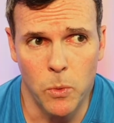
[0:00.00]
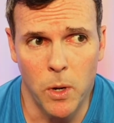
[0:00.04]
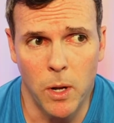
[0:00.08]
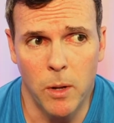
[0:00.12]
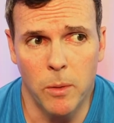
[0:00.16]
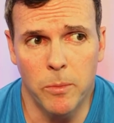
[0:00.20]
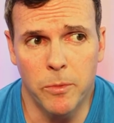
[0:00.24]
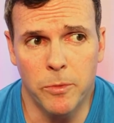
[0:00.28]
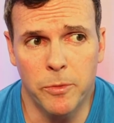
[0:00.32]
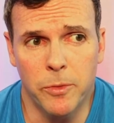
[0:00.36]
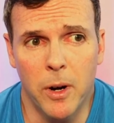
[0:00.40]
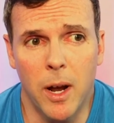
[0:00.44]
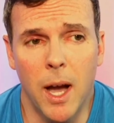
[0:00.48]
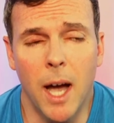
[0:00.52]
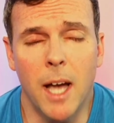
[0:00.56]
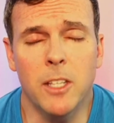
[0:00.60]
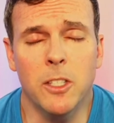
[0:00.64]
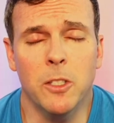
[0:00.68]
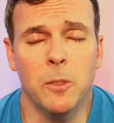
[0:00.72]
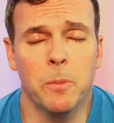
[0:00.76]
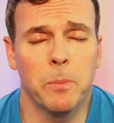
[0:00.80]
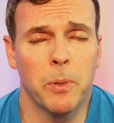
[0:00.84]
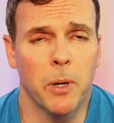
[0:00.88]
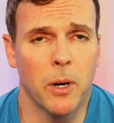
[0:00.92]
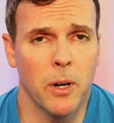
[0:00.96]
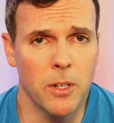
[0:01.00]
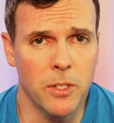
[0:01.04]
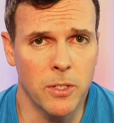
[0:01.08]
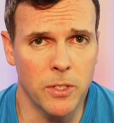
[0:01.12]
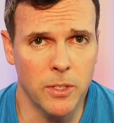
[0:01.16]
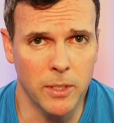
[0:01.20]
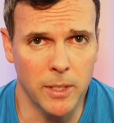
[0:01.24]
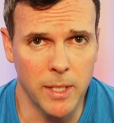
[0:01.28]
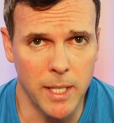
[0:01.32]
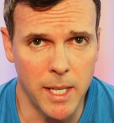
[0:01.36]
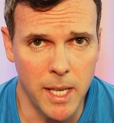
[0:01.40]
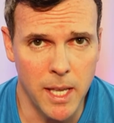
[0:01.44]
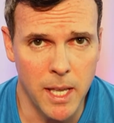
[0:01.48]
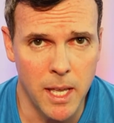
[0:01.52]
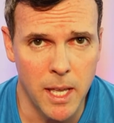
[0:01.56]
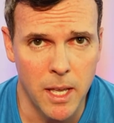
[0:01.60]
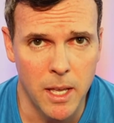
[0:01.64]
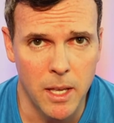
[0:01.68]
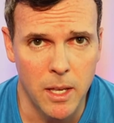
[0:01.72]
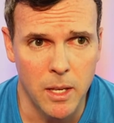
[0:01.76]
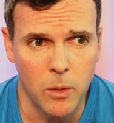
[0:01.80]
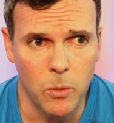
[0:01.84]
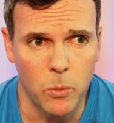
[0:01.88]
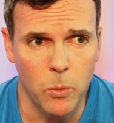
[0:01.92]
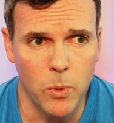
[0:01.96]
Well, for us personally,
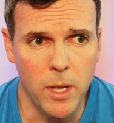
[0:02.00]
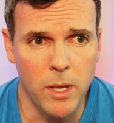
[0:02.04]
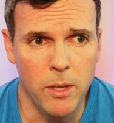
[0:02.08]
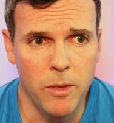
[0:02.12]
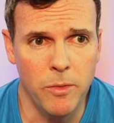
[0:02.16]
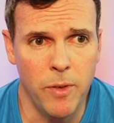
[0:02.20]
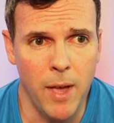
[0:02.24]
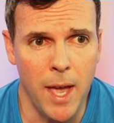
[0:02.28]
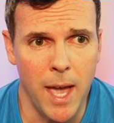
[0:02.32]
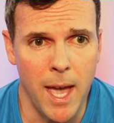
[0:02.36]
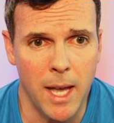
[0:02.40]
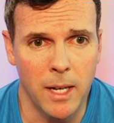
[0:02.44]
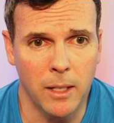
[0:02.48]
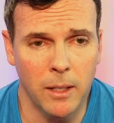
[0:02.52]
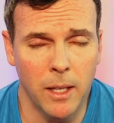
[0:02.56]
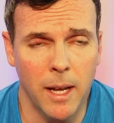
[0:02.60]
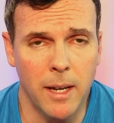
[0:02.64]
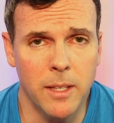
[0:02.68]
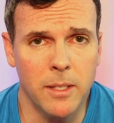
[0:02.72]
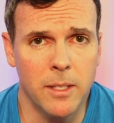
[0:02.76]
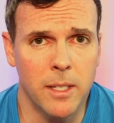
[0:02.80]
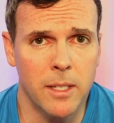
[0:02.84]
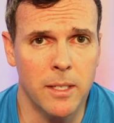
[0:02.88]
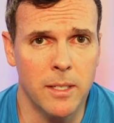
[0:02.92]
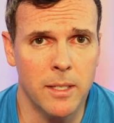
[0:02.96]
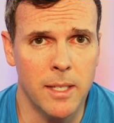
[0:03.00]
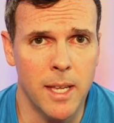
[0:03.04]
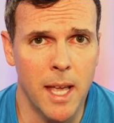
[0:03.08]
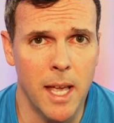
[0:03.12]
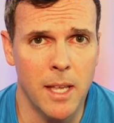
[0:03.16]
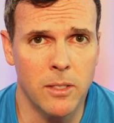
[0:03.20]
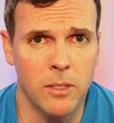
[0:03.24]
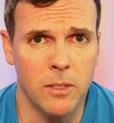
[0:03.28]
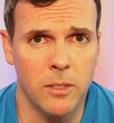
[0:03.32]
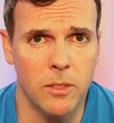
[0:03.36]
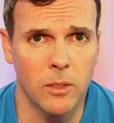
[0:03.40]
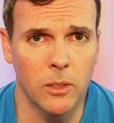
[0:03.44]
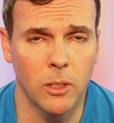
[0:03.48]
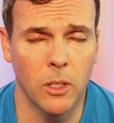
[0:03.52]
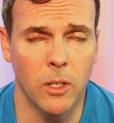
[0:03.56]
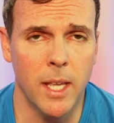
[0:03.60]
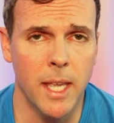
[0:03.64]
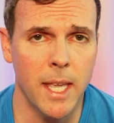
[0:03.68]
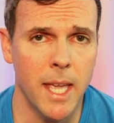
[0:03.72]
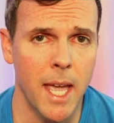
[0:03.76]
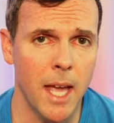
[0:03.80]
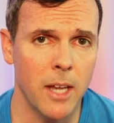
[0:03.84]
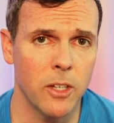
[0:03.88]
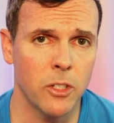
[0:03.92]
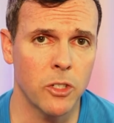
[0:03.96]
we've had a lot of success
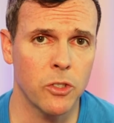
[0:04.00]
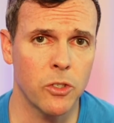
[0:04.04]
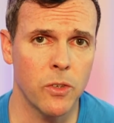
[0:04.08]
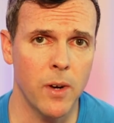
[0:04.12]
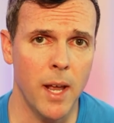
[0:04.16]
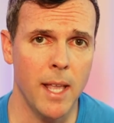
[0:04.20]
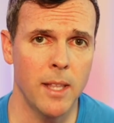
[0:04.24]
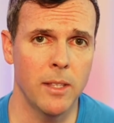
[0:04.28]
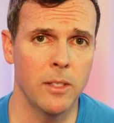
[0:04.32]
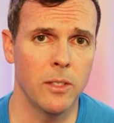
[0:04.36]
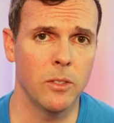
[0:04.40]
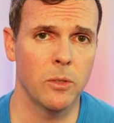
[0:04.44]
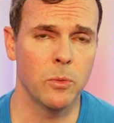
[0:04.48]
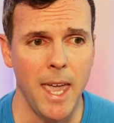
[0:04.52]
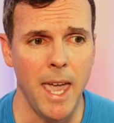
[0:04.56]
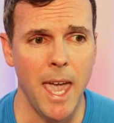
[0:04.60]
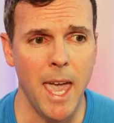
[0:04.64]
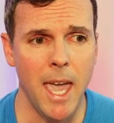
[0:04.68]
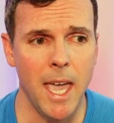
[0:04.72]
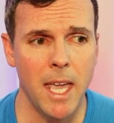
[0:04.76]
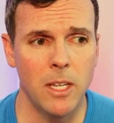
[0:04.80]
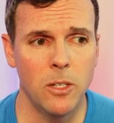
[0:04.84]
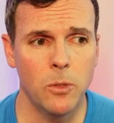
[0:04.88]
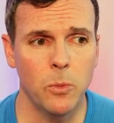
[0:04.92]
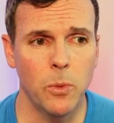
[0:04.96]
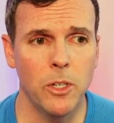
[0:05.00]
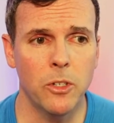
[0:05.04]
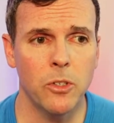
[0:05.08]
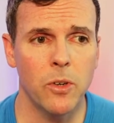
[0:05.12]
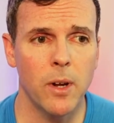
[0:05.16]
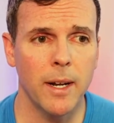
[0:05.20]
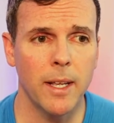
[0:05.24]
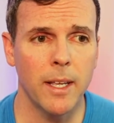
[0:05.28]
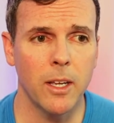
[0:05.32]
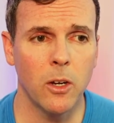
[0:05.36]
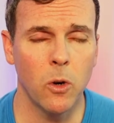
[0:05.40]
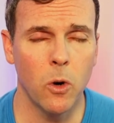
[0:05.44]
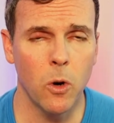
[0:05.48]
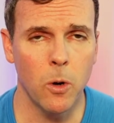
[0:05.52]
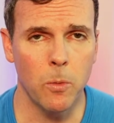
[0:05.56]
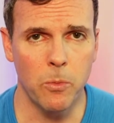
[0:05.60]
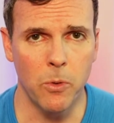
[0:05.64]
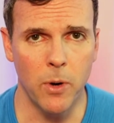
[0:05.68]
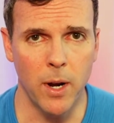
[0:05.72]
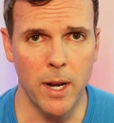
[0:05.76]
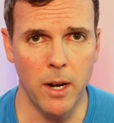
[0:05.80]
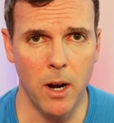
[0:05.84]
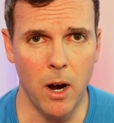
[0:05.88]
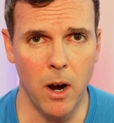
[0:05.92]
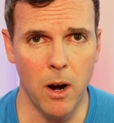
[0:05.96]
looking at trends, and we try to
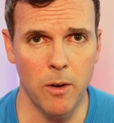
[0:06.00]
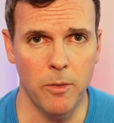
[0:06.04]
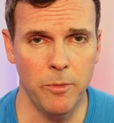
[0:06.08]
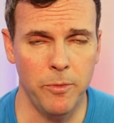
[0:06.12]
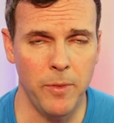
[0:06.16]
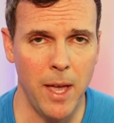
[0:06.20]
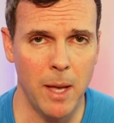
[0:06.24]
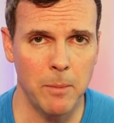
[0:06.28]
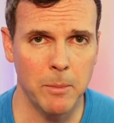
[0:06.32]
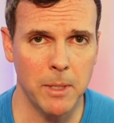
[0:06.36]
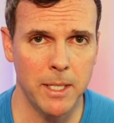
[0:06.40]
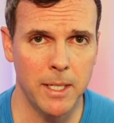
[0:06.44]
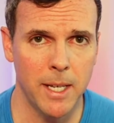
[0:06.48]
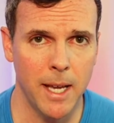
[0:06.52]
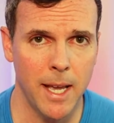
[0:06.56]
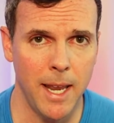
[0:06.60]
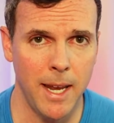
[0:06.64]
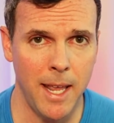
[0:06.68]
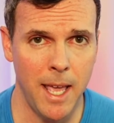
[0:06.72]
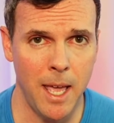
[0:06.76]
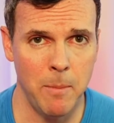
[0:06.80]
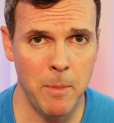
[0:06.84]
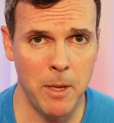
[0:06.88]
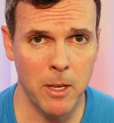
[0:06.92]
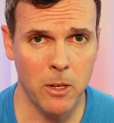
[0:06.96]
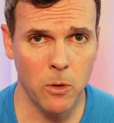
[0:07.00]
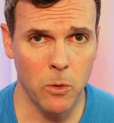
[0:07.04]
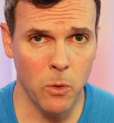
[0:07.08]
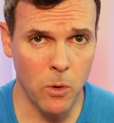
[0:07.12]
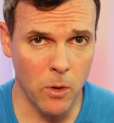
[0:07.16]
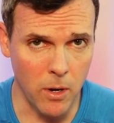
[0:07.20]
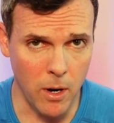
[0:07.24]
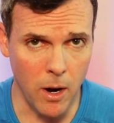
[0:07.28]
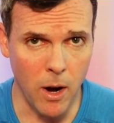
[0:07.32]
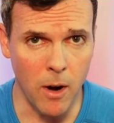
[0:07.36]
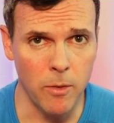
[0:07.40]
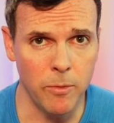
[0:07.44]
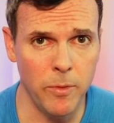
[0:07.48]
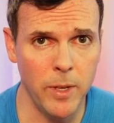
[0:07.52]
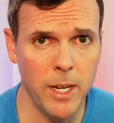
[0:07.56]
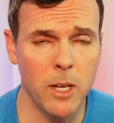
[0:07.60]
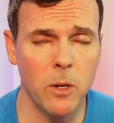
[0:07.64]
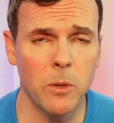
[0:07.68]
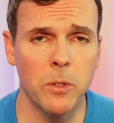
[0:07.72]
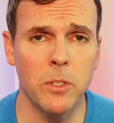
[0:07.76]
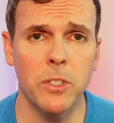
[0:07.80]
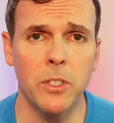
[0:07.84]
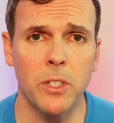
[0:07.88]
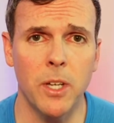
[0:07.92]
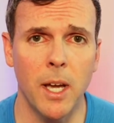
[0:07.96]
incorporate our family dynamic or our
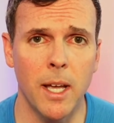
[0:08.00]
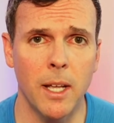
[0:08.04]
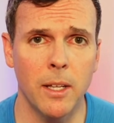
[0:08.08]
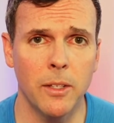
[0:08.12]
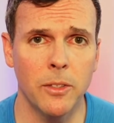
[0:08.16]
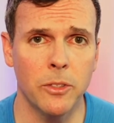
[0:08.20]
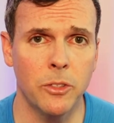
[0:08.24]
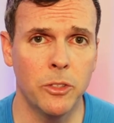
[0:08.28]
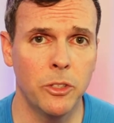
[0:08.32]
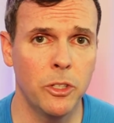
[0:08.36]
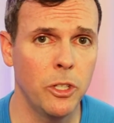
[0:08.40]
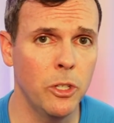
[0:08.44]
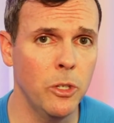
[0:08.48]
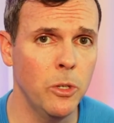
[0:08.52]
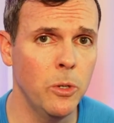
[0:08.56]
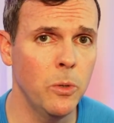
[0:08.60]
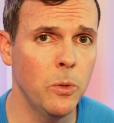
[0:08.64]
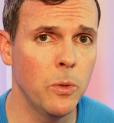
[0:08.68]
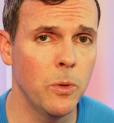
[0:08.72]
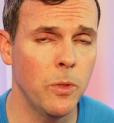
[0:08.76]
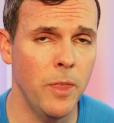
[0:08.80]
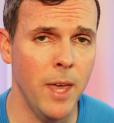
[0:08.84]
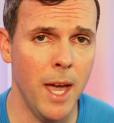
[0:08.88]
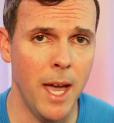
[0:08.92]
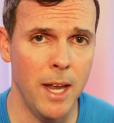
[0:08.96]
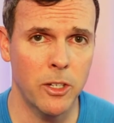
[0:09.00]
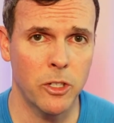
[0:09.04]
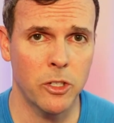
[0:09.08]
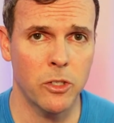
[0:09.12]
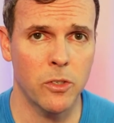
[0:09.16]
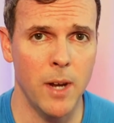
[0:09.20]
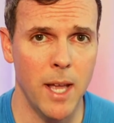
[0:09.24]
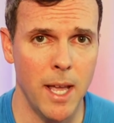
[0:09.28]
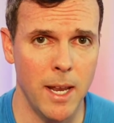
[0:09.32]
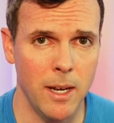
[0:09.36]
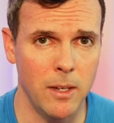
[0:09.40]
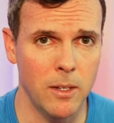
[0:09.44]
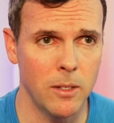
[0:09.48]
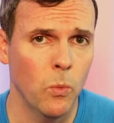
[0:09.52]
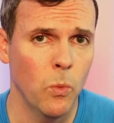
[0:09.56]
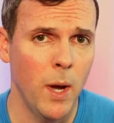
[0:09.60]
video styles to that trend.